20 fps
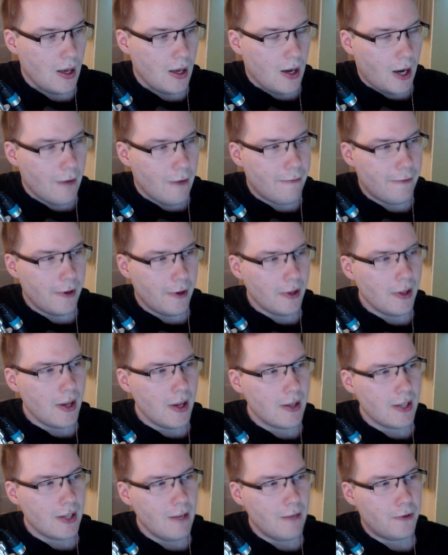I feel
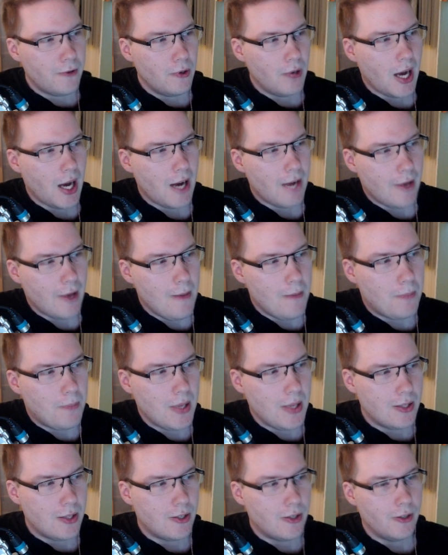like if you have
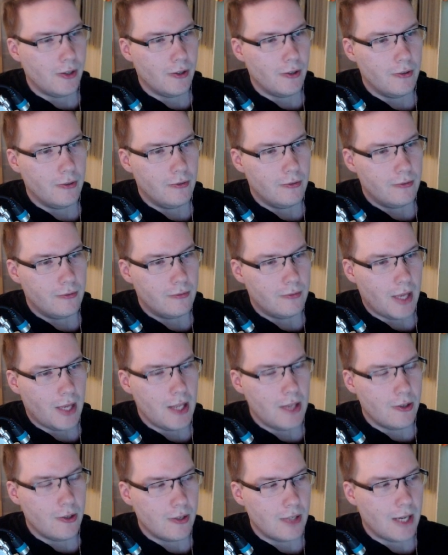MP2,
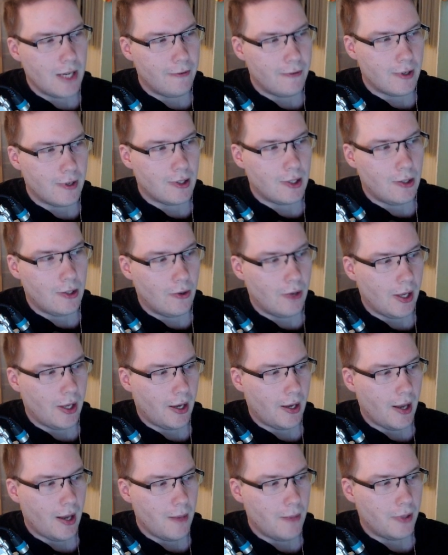then you're definitely looking
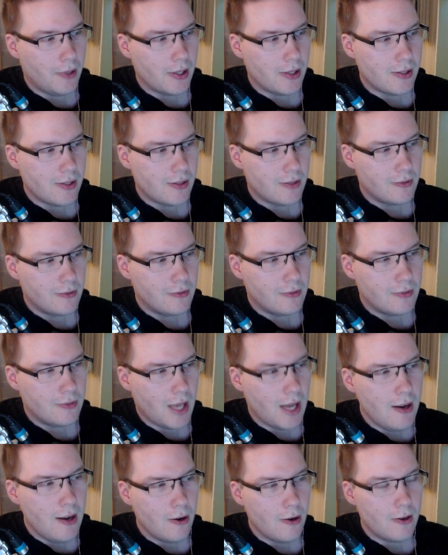at A+.
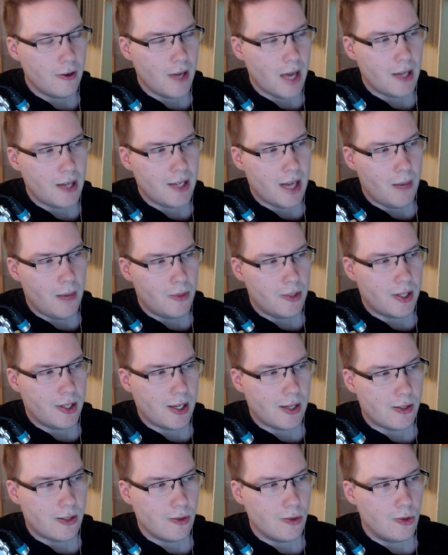Then her damage
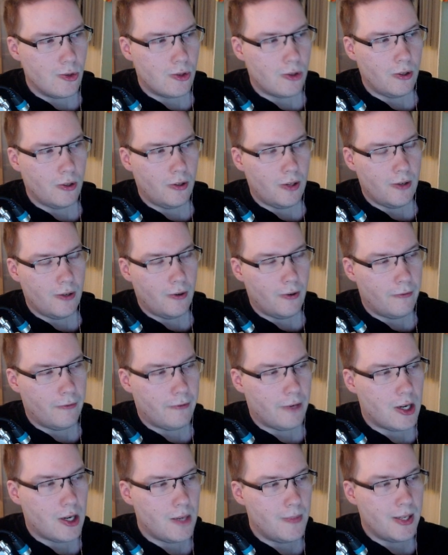against neutral on
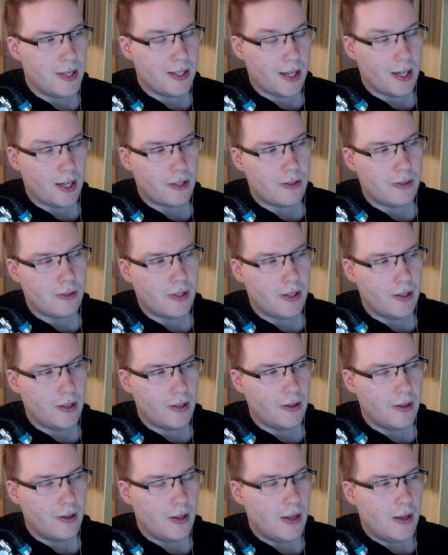farm is
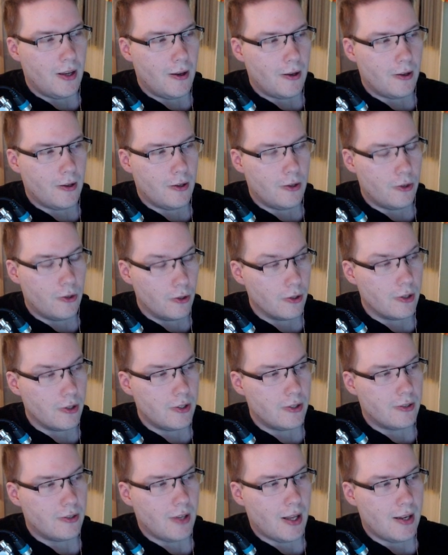actually
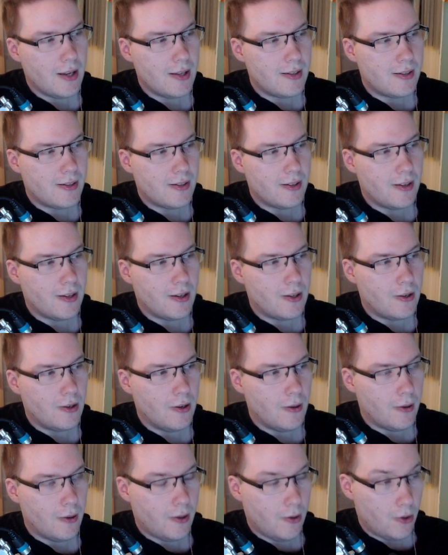good, and it's
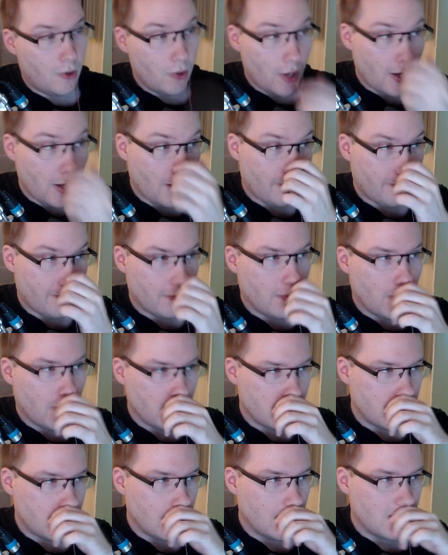good enough for
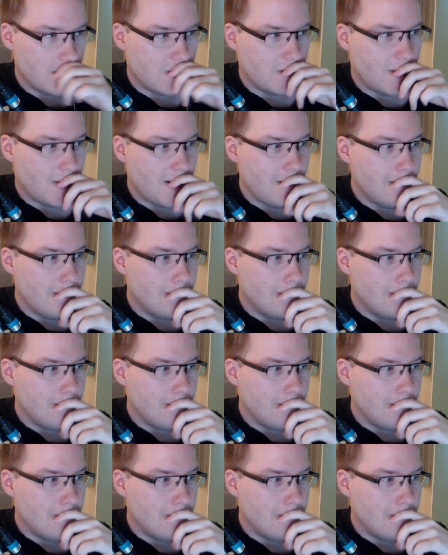most nodes, right?